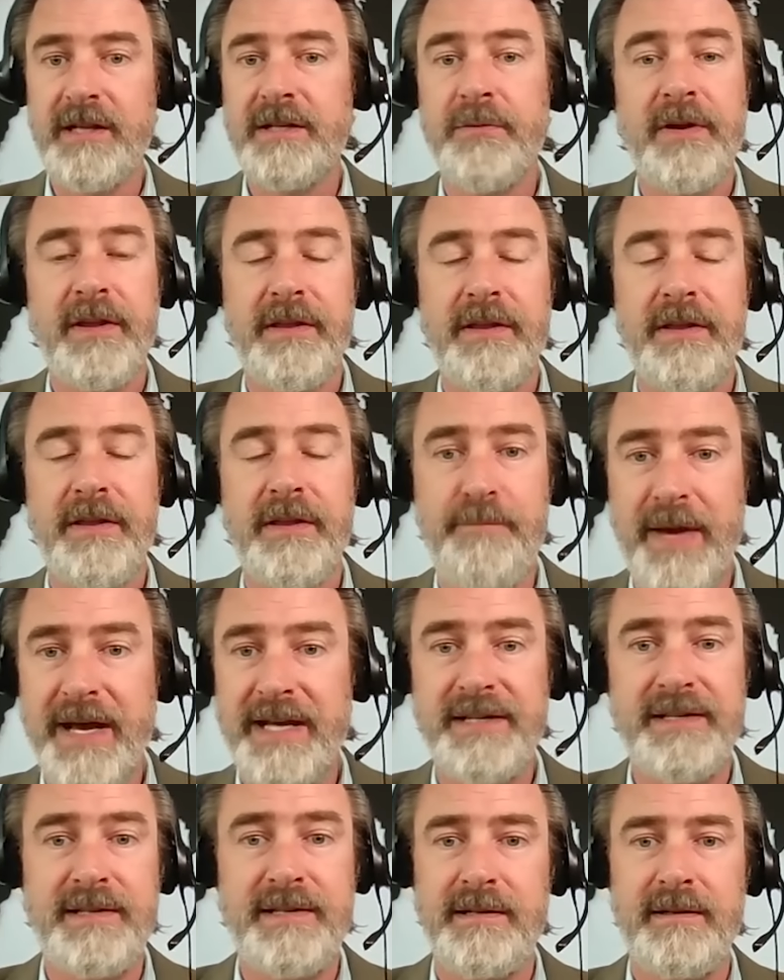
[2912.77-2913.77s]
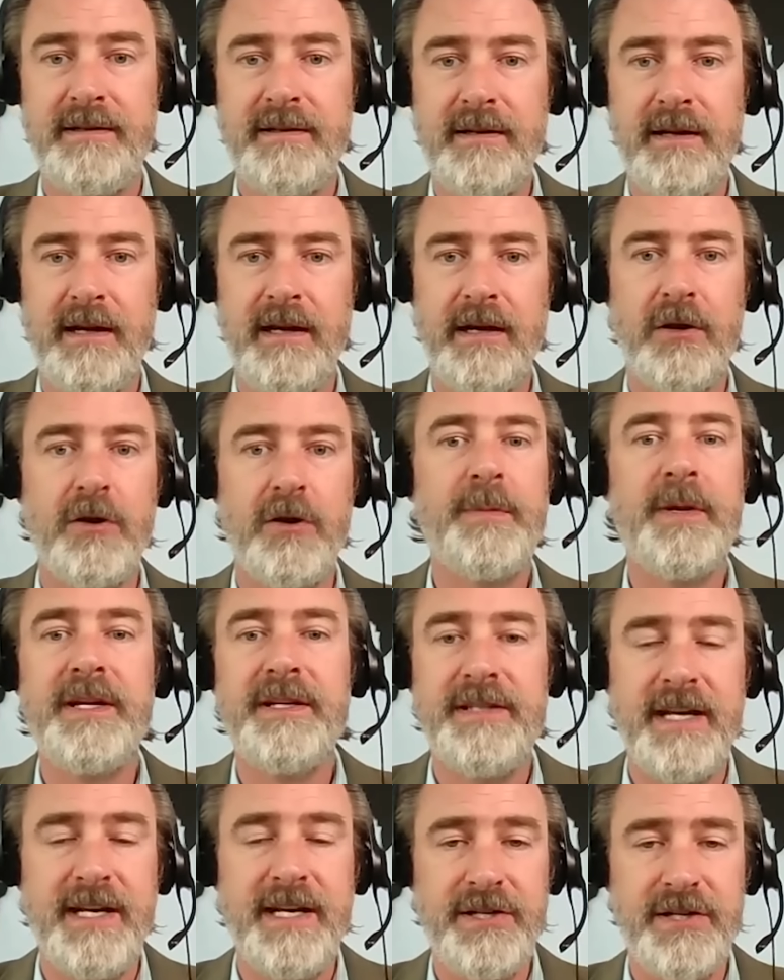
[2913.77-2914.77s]
It's one of the best uh,
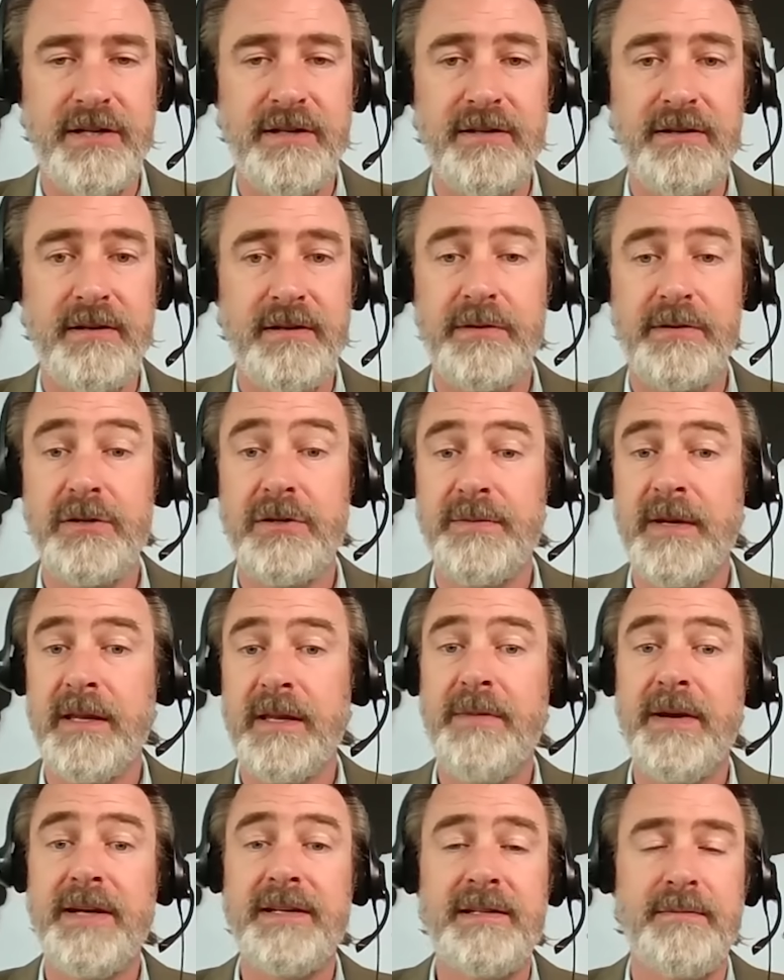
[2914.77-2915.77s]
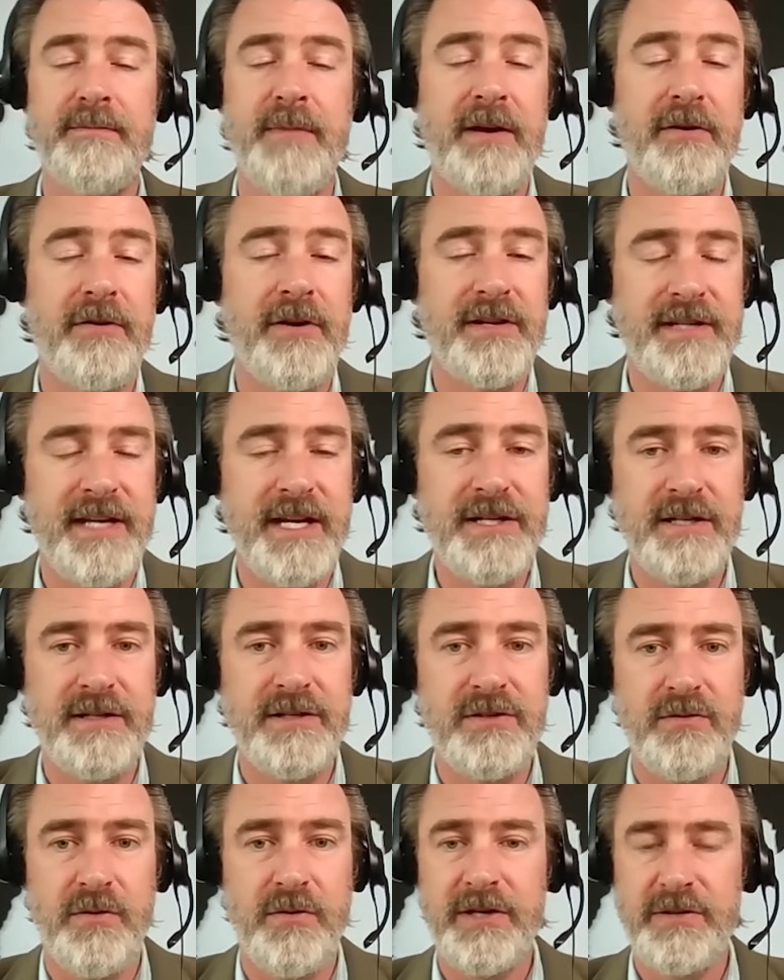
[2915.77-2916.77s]
urbanization, excuse me, the best modernization
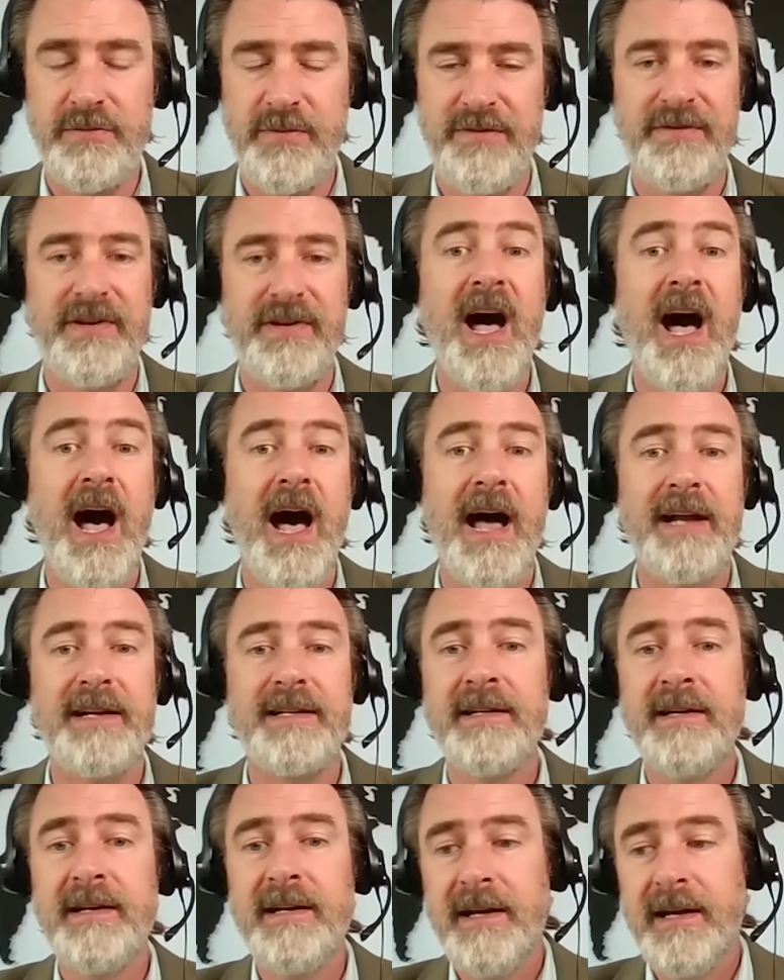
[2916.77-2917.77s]
stories we've got.